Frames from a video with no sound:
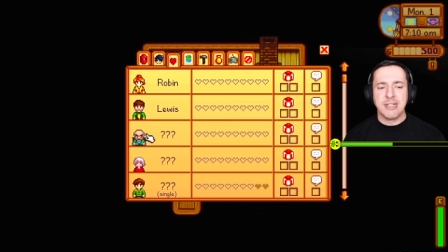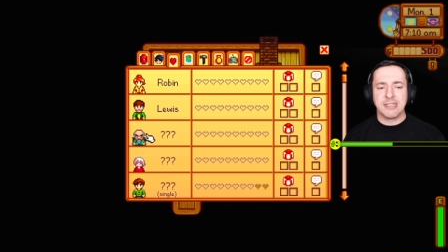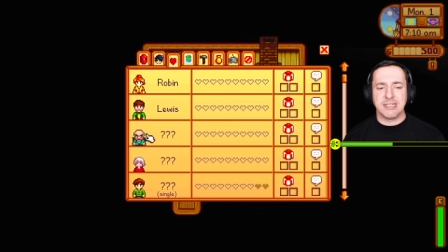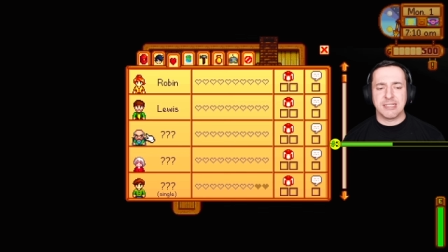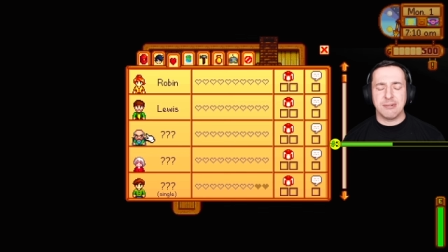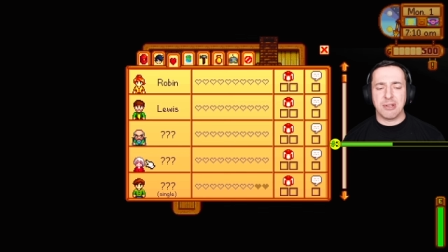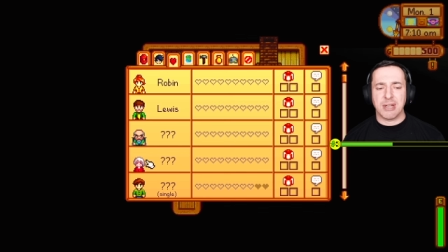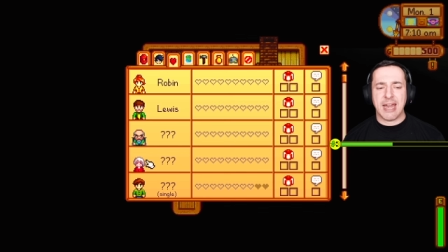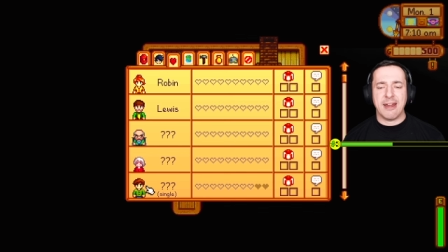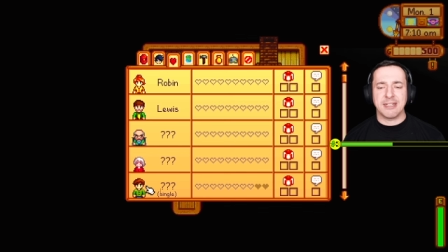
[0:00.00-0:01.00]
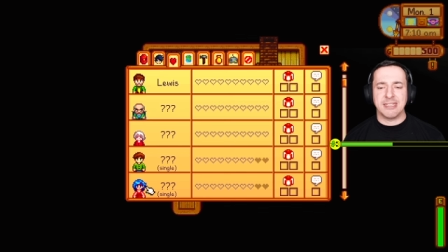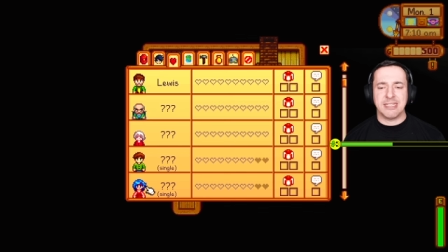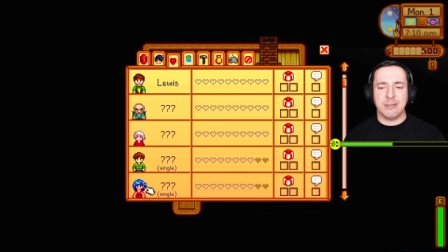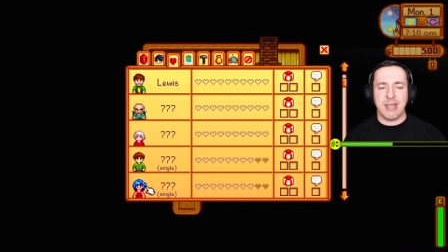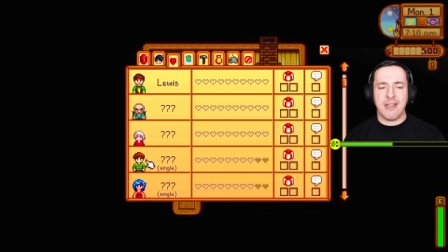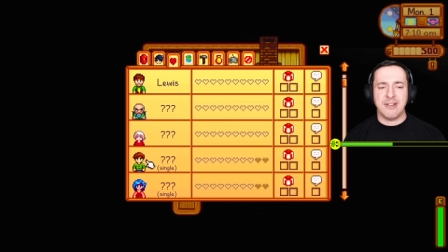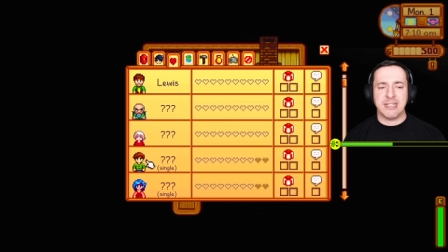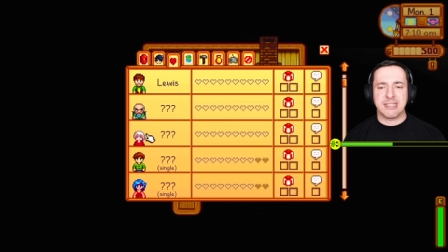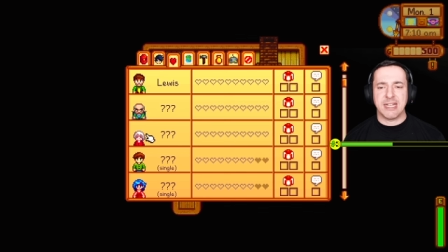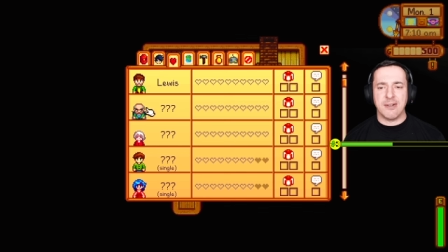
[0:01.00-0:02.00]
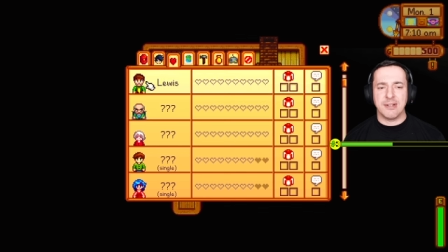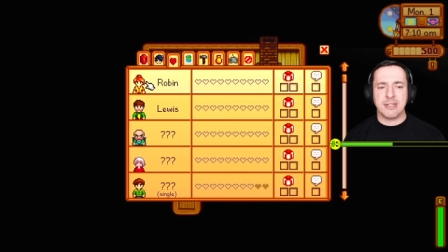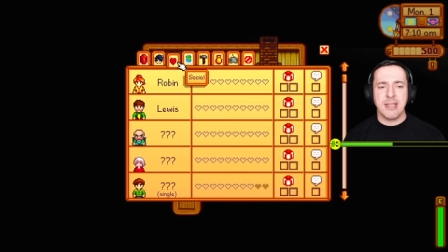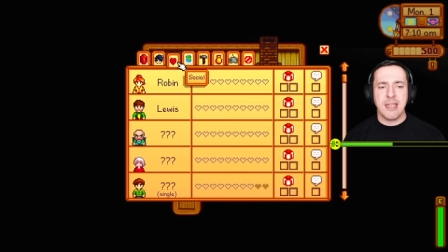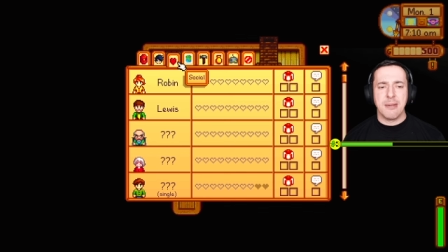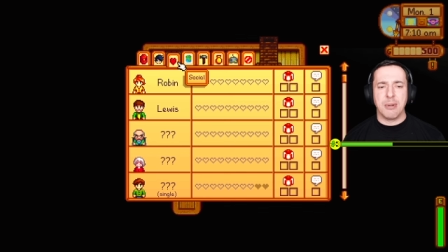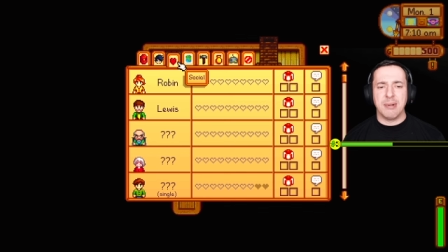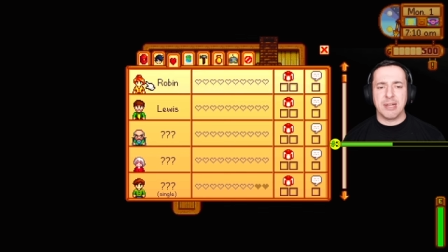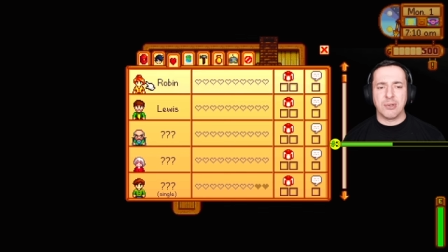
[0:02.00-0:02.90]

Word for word: So you can see we've got characters here we haven't discovered, but we can